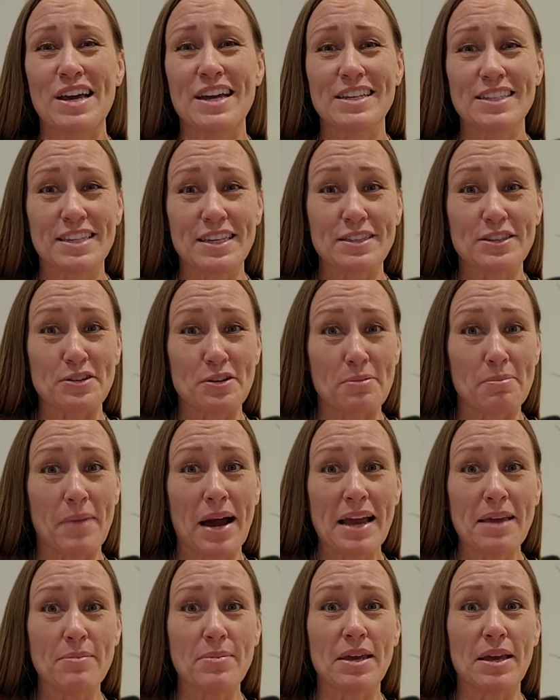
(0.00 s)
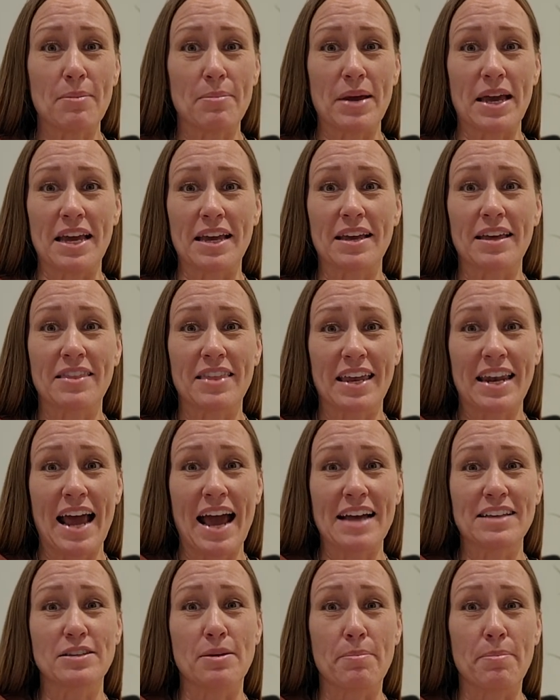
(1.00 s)
since there might be a bank that
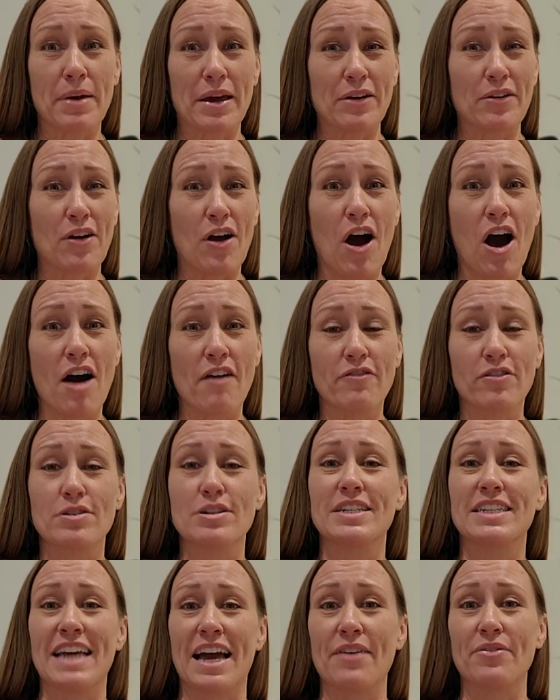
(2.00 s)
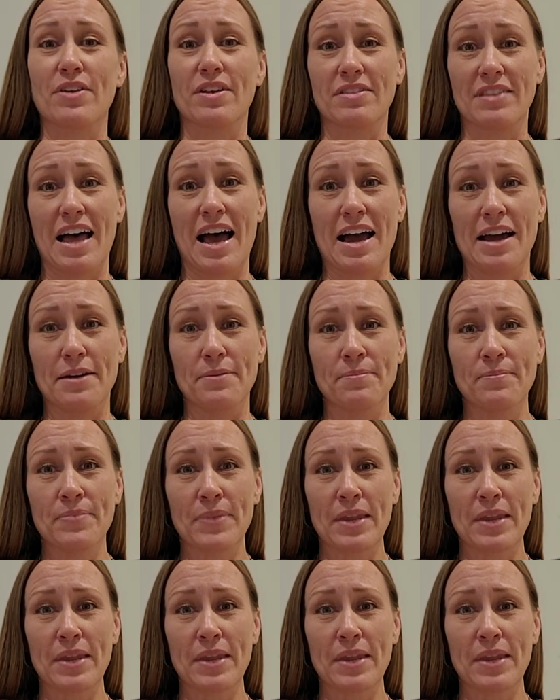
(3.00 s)
has a better offer down the line.